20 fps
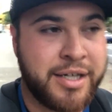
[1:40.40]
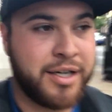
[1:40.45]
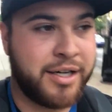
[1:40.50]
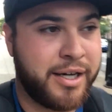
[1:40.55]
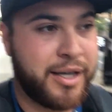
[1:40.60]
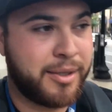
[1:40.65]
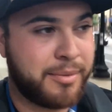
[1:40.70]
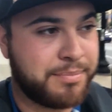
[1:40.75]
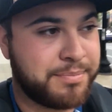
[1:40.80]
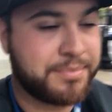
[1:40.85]

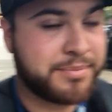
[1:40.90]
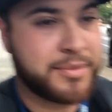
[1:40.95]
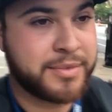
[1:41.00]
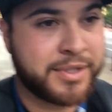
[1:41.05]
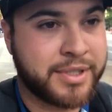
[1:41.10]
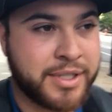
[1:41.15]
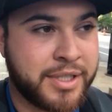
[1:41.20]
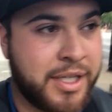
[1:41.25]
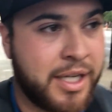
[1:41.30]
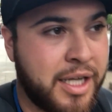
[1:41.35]
I'm
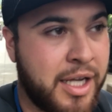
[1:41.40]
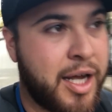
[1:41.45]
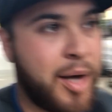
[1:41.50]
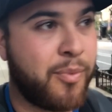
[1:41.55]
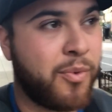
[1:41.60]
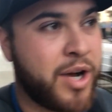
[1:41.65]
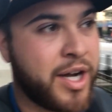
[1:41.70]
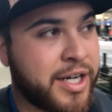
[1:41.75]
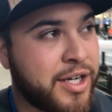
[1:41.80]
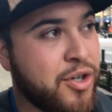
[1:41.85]

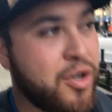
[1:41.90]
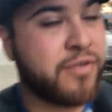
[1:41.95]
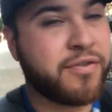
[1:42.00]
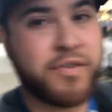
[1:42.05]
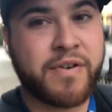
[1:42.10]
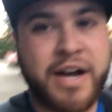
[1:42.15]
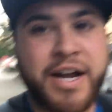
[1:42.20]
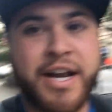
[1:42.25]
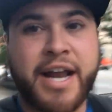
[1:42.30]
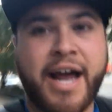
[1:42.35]
walking over
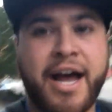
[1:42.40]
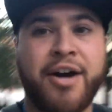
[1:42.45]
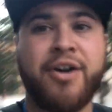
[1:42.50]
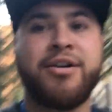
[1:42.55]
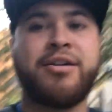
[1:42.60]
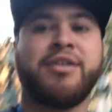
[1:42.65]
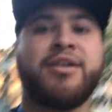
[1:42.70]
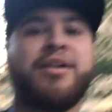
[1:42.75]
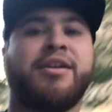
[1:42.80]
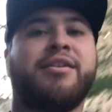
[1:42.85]
right now.
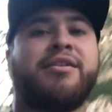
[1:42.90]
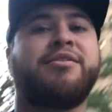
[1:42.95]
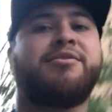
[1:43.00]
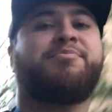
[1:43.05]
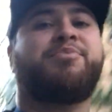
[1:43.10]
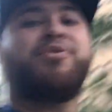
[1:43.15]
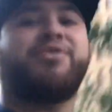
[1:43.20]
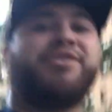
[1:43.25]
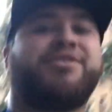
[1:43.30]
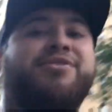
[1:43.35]
These
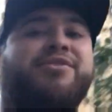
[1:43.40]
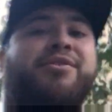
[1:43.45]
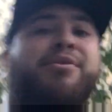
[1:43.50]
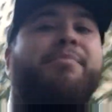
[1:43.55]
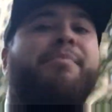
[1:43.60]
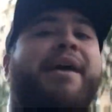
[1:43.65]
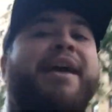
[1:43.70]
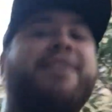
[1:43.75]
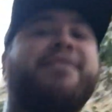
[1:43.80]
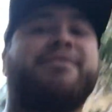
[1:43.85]
buildings are
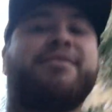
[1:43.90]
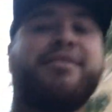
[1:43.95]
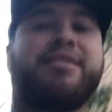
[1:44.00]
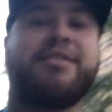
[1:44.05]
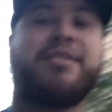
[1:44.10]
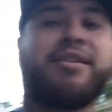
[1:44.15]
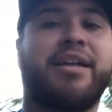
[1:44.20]
amazing.